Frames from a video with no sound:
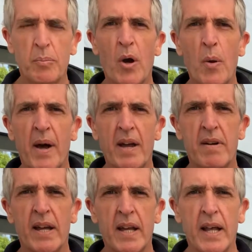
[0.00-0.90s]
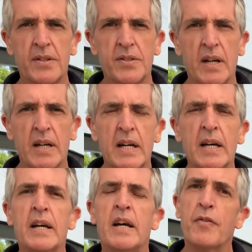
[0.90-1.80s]
a propane regulator.
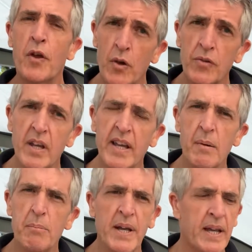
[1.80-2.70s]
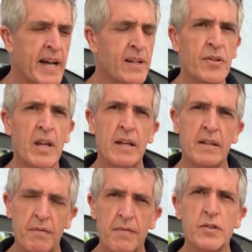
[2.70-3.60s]
If you're using camping gas,
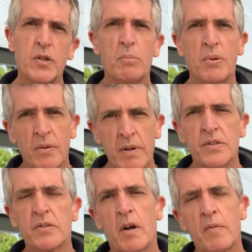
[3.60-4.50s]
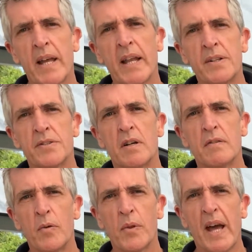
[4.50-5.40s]
then for example, there is a regulator
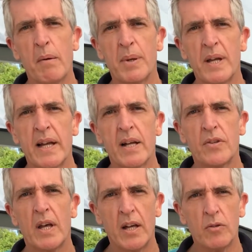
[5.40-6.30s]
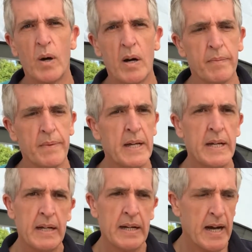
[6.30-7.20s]
for the camping gas as well.
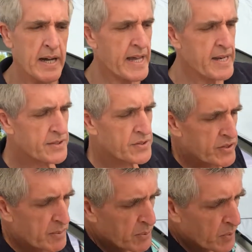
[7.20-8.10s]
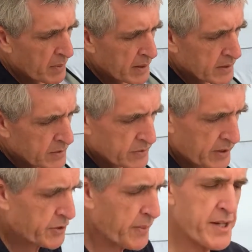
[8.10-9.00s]
Again, it's a simple
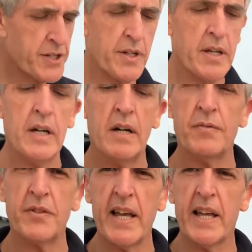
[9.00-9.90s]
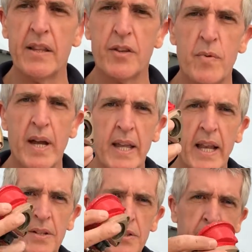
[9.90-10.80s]
situation of taking this
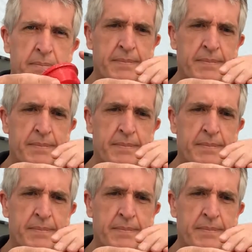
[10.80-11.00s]
regulator,